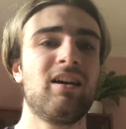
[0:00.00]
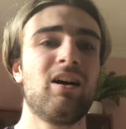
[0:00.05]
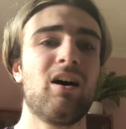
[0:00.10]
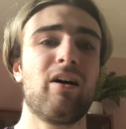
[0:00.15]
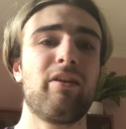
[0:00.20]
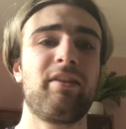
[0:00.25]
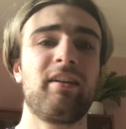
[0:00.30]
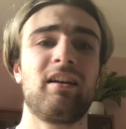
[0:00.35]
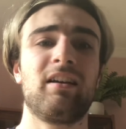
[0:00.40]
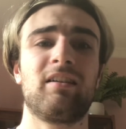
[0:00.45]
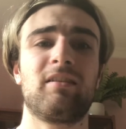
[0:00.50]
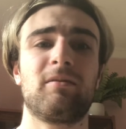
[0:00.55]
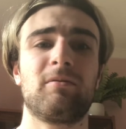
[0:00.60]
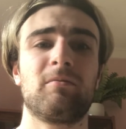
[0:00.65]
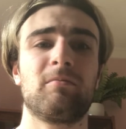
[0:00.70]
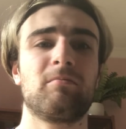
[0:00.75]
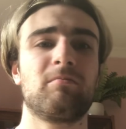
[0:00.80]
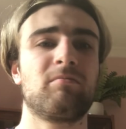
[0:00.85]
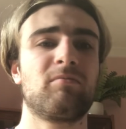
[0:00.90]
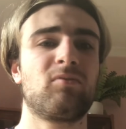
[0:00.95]
I think
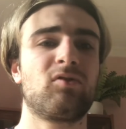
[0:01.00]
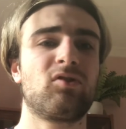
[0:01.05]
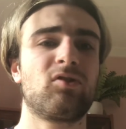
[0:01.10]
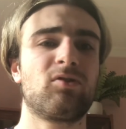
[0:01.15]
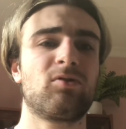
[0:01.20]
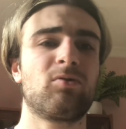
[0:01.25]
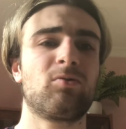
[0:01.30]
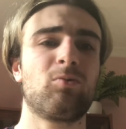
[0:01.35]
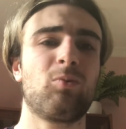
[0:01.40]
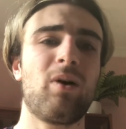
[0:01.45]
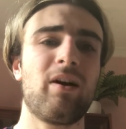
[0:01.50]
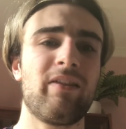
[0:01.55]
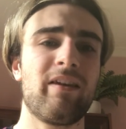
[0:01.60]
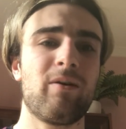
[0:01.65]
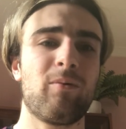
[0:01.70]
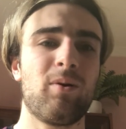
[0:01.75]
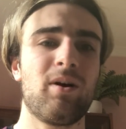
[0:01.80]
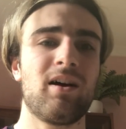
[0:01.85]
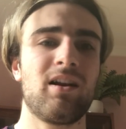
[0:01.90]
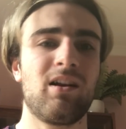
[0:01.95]
where they
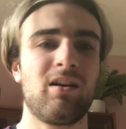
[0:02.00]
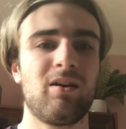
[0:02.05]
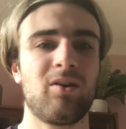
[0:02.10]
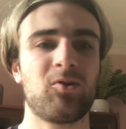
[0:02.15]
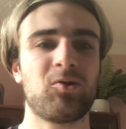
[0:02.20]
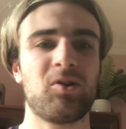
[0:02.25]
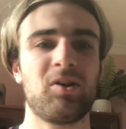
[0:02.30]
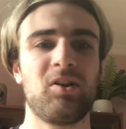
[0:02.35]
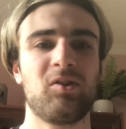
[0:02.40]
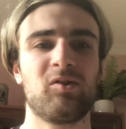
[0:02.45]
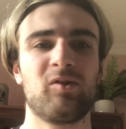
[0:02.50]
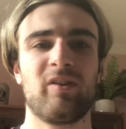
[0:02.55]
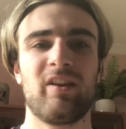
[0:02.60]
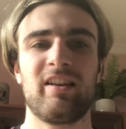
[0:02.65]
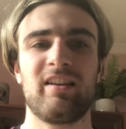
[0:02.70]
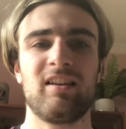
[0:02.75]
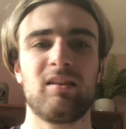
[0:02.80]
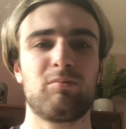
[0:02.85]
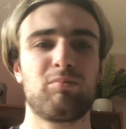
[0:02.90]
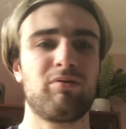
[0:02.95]
were last season, they
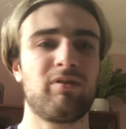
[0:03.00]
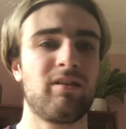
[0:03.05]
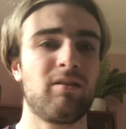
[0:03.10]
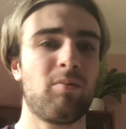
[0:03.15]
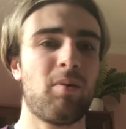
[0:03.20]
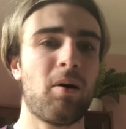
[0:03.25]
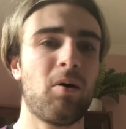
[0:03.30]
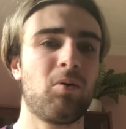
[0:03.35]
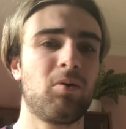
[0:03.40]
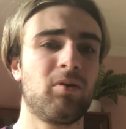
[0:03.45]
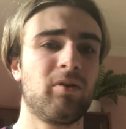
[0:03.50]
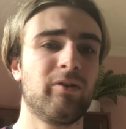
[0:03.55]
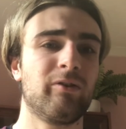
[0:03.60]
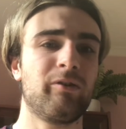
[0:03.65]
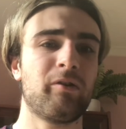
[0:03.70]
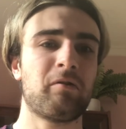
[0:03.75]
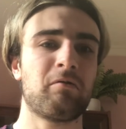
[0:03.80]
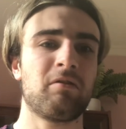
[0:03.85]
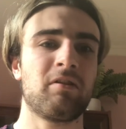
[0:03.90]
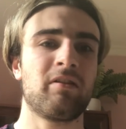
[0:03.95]
did pretty well
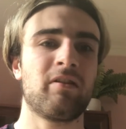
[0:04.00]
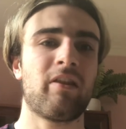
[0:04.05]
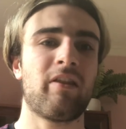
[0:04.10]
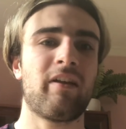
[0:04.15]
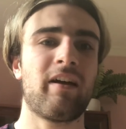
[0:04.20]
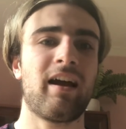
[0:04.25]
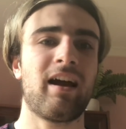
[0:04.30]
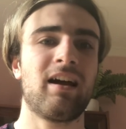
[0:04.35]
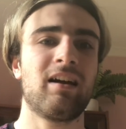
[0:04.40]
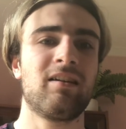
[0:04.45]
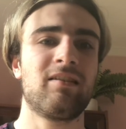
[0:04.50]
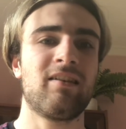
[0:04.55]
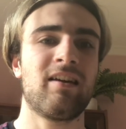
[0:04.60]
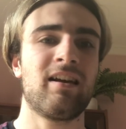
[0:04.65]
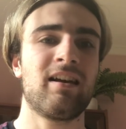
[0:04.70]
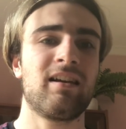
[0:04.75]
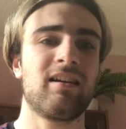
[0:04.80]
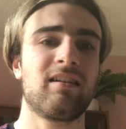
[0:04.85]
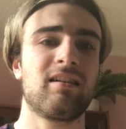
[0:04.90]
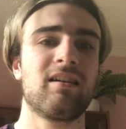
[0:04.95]
considering that they had
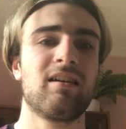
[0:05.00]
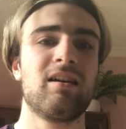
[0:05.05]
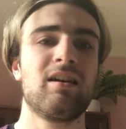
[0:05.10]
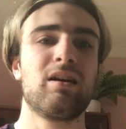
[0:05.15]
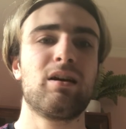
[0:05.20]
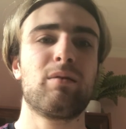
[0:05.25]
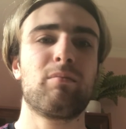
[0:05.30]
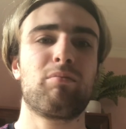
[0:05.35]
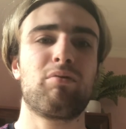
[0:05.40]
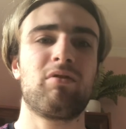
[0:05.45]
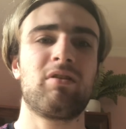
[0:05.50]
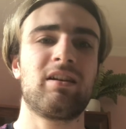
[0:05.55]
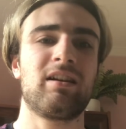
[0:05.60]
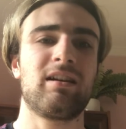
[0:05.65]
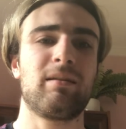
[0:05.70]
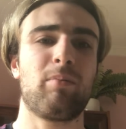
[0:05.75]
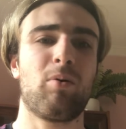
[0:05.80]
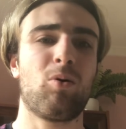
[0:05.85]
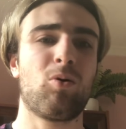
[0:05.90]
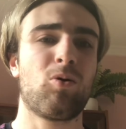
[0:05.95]
a pretty
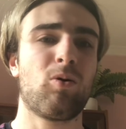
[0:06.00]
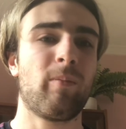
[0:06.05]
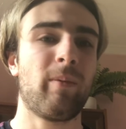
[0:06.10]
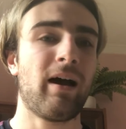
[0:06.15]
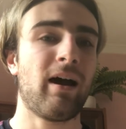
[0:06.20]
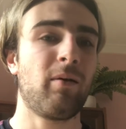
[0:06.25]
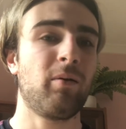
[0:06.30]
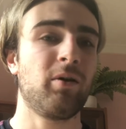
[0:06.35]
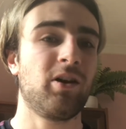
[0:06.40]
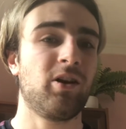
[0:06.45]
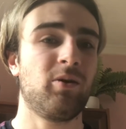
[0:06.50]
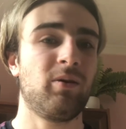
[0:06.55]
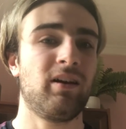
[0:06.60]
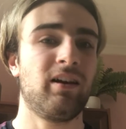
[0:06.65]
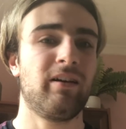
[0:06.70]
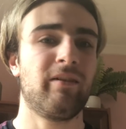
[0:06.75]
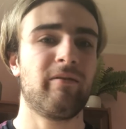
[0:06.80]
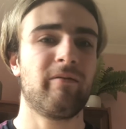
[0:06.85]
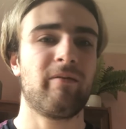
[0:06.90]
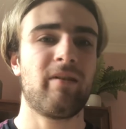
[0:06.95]
poor power
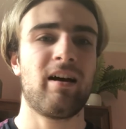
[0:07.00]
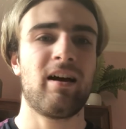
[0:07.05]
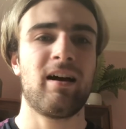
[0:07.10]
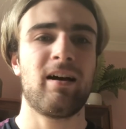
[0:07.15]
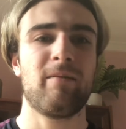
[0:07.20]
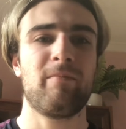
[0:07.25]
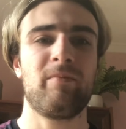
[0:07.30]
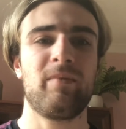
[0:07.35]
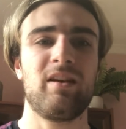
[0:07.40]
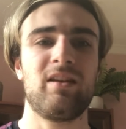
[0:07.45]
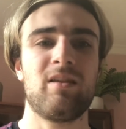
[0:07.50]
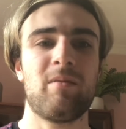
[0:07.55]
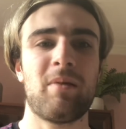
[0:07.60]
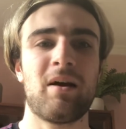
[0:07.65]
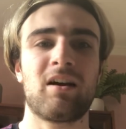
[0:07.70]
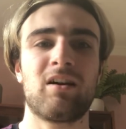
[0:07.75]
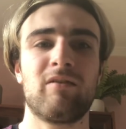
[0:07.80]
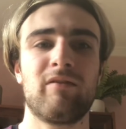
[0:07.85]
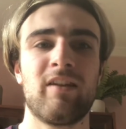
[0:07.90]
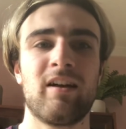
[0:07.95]
unit in the
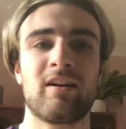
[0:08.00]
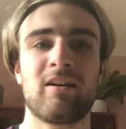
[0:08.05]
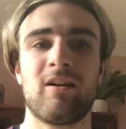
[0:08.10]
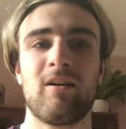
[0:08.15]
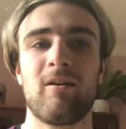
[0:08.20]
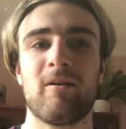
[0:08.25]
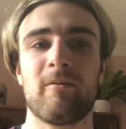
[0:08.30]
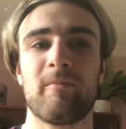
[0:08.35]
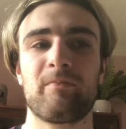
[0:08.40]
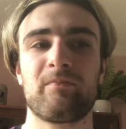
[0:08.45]
back of their car.